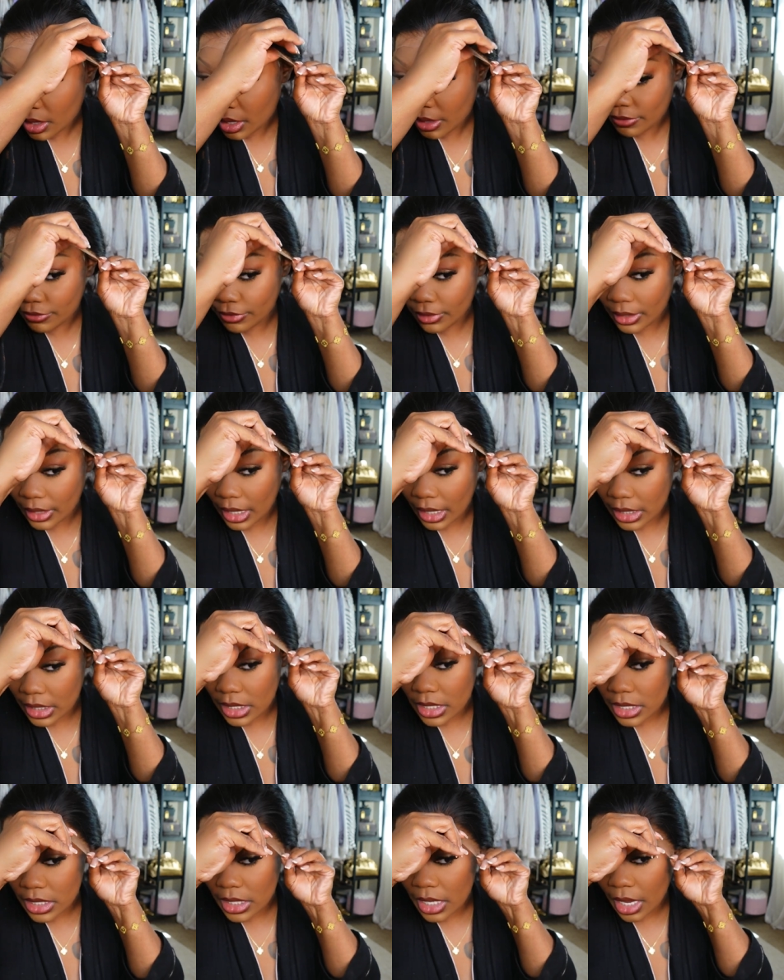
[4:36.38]
I feel like
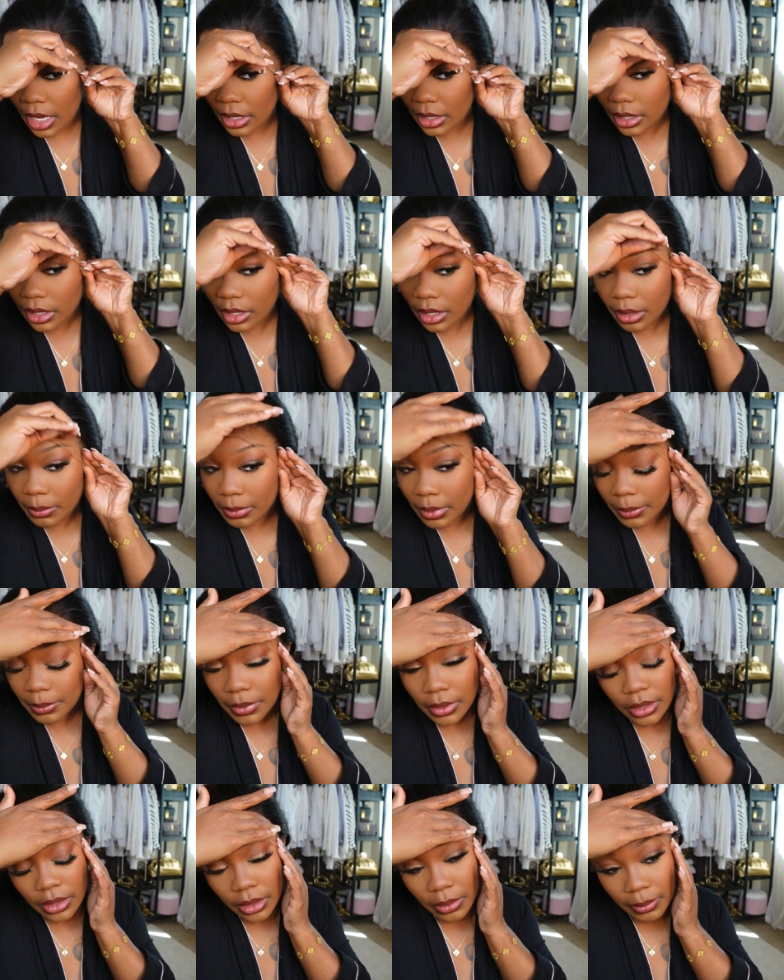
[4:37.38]
this side can come up
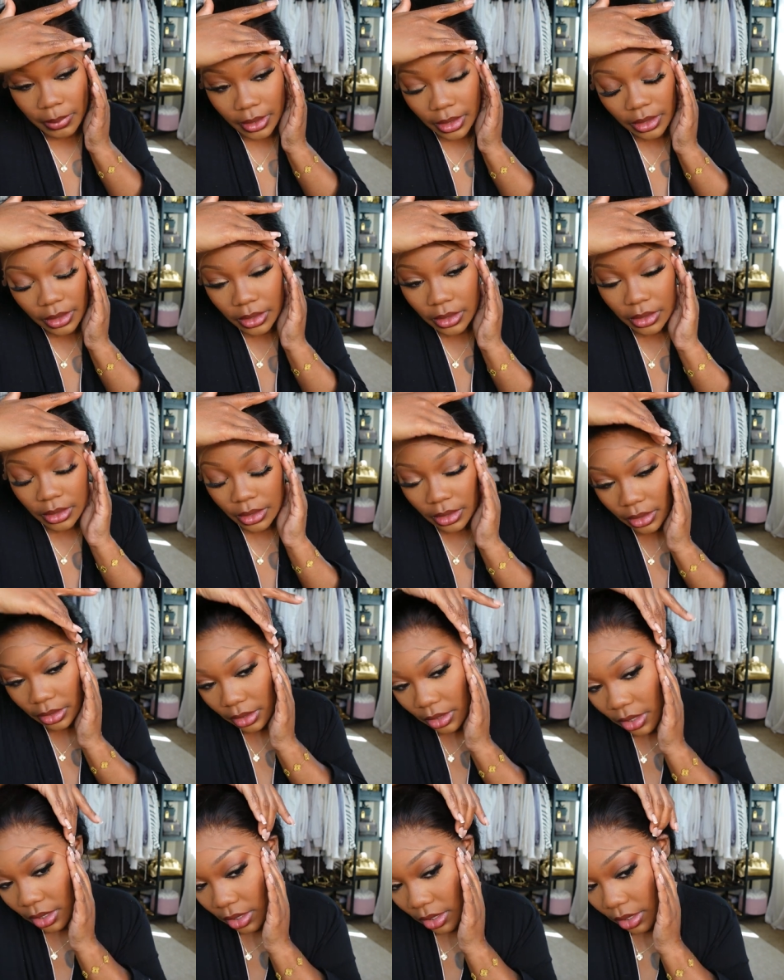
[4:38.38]
a little bit.
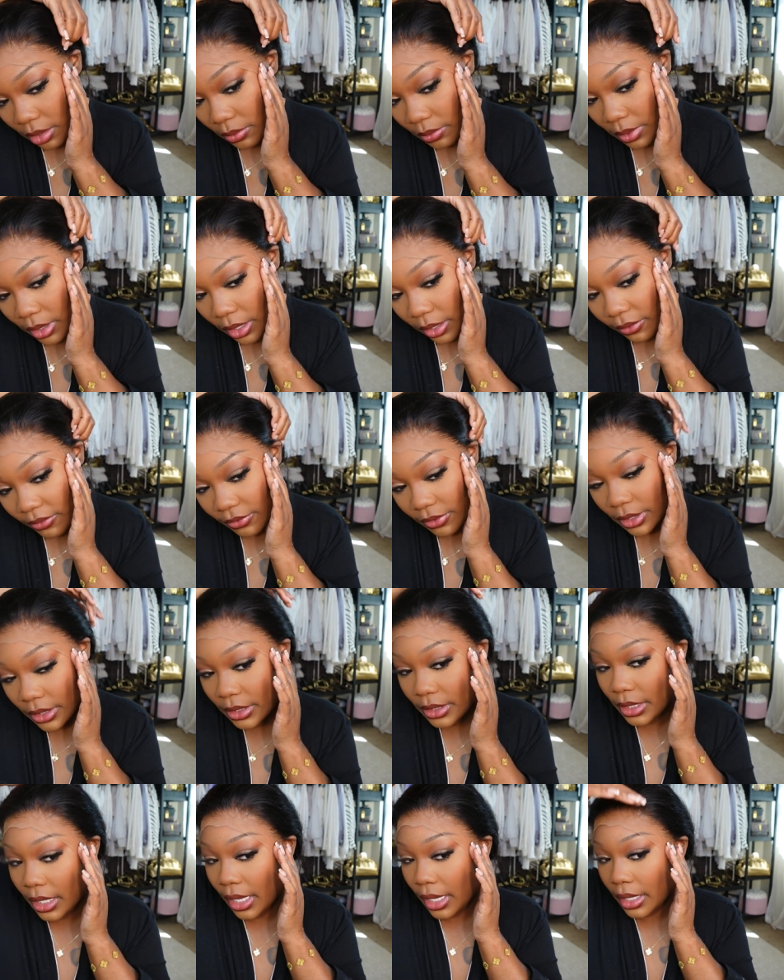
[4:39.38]
And then we can
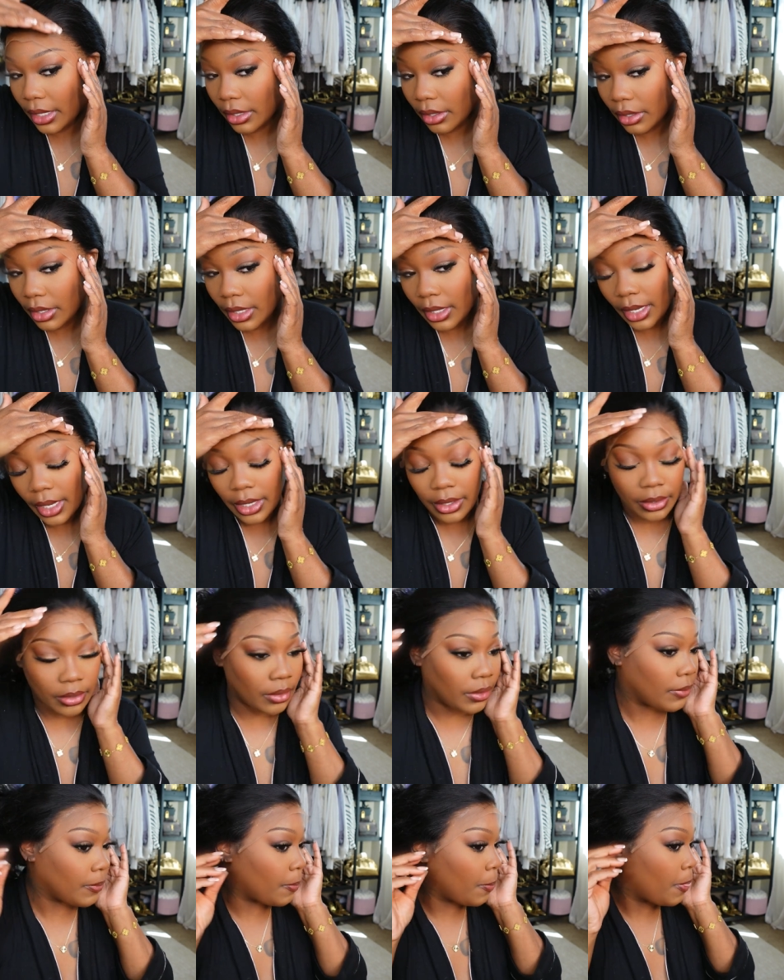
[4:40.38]
fix that
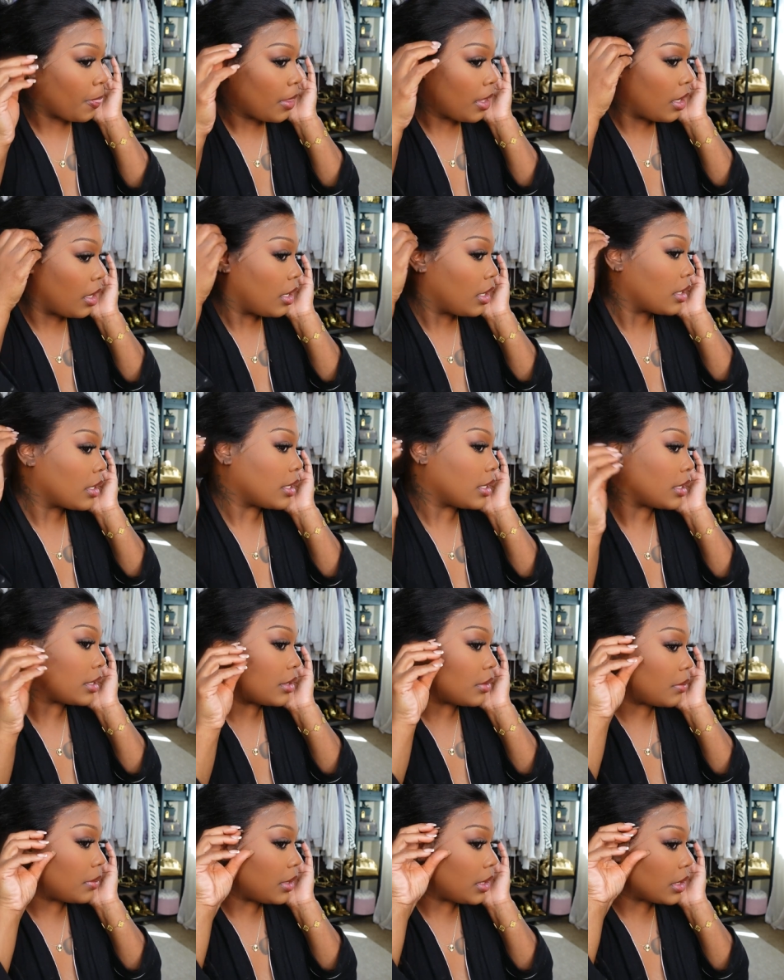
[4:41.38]
later because
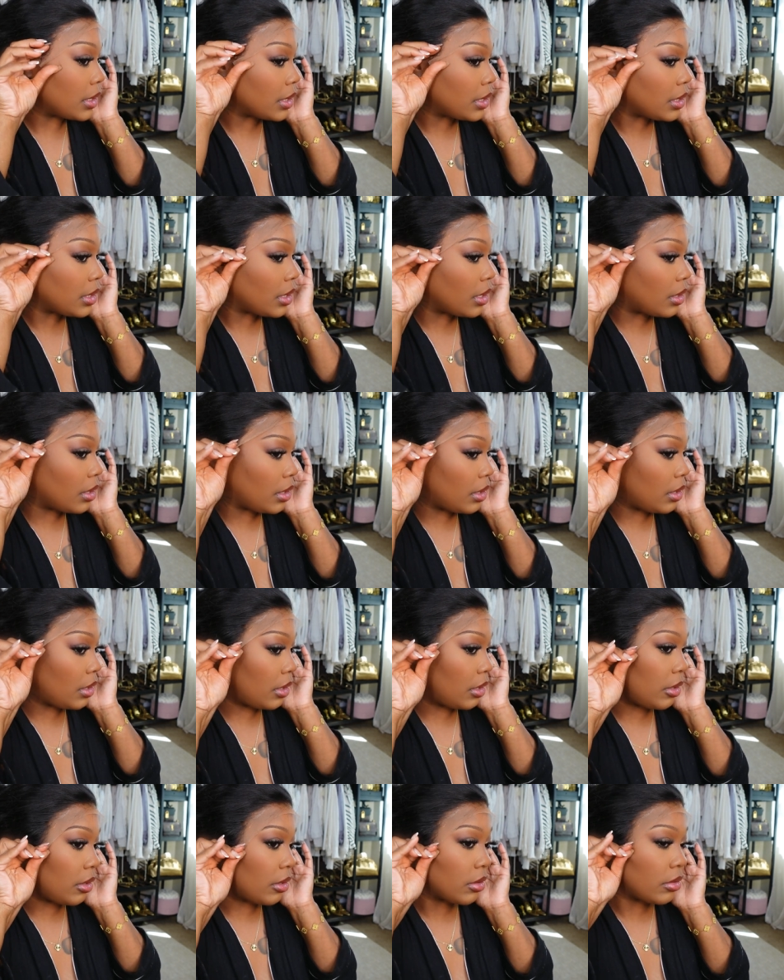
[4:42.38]
the wig is still a
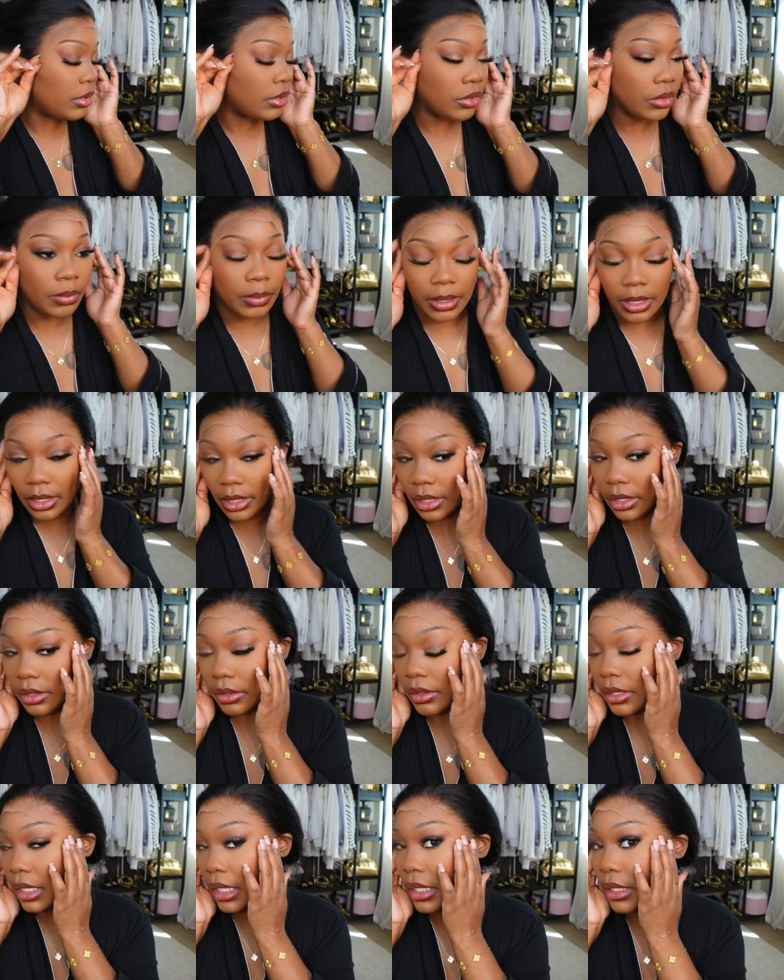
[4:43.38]
little too big
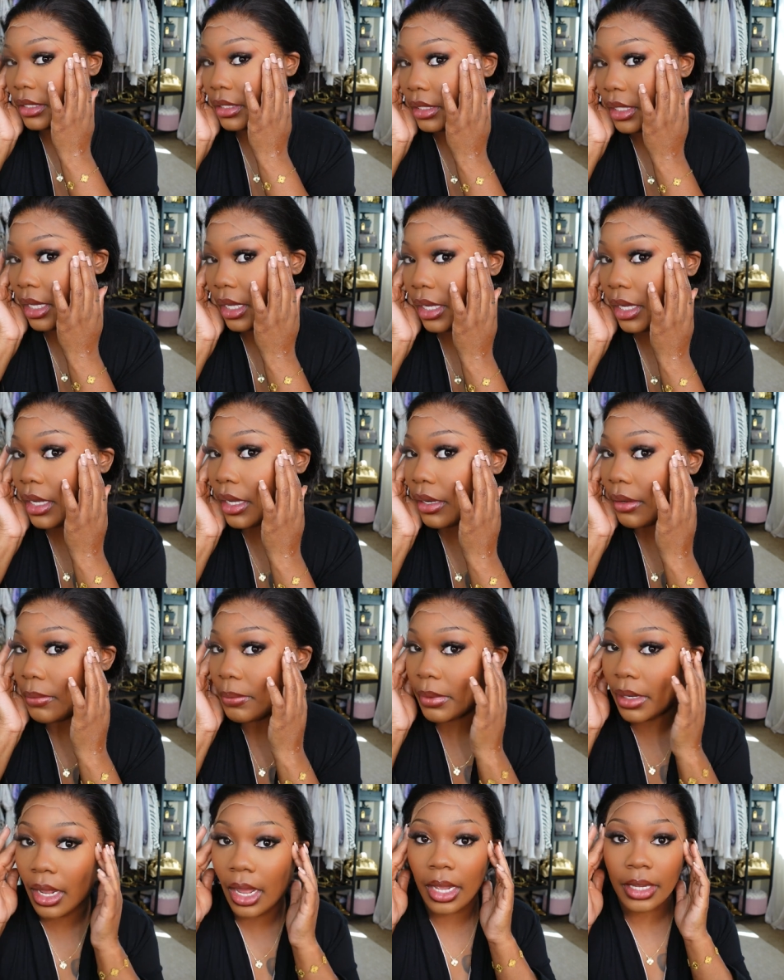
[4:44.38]
on that side.
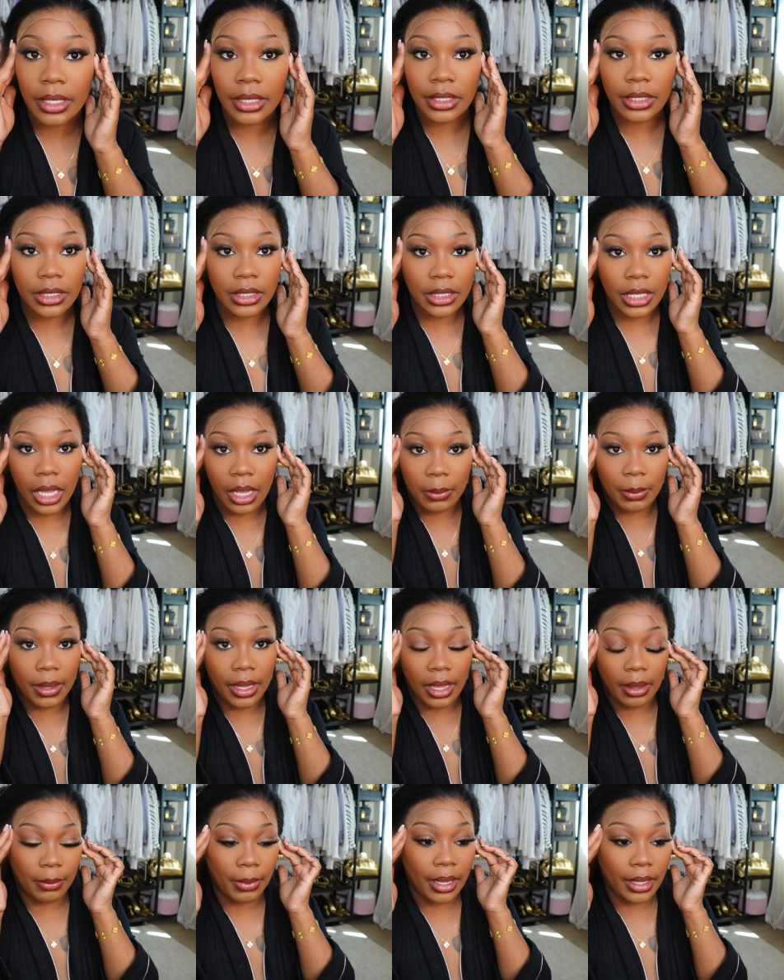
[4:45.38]
But I can just cut
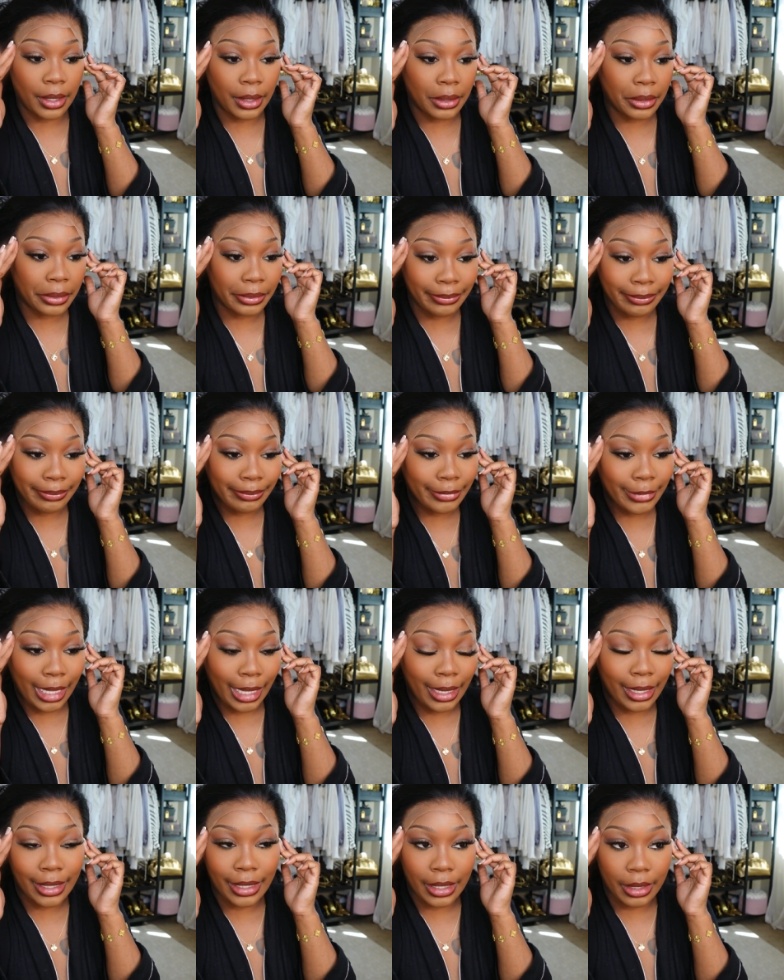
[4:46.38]
behind my ear
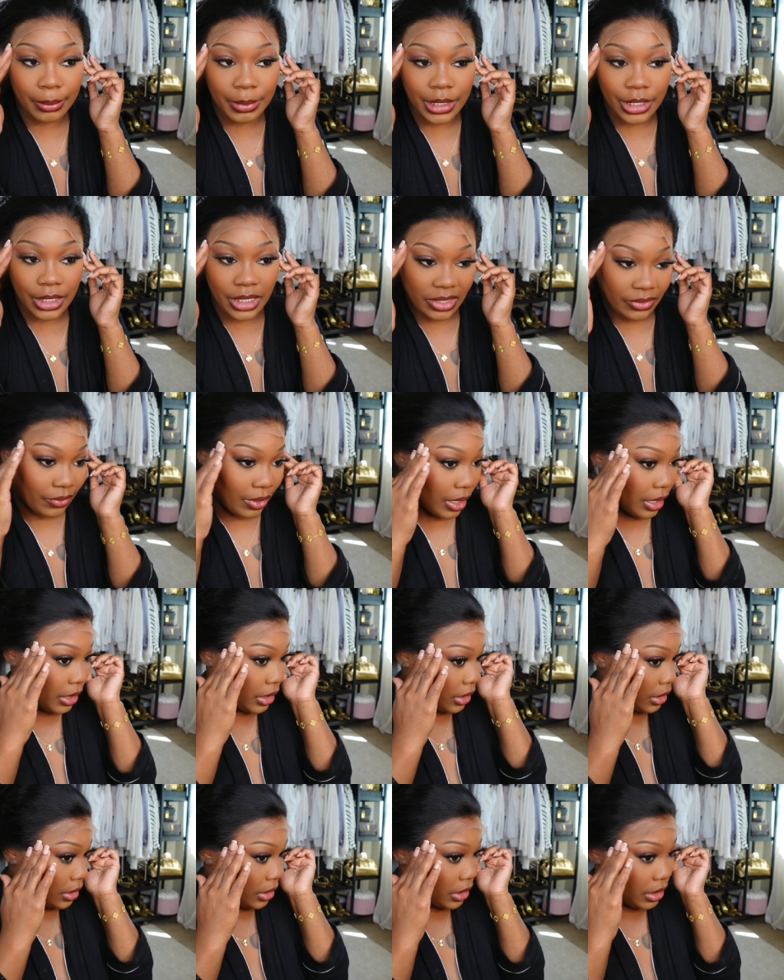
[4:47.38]
and it'll be just
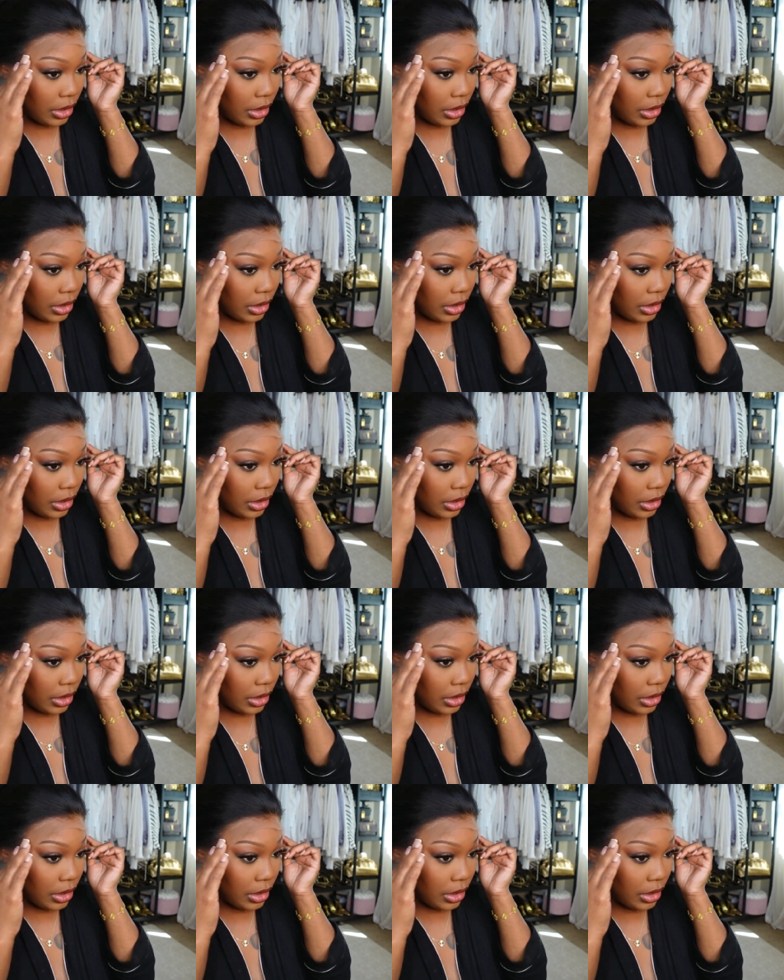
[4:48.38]
fine.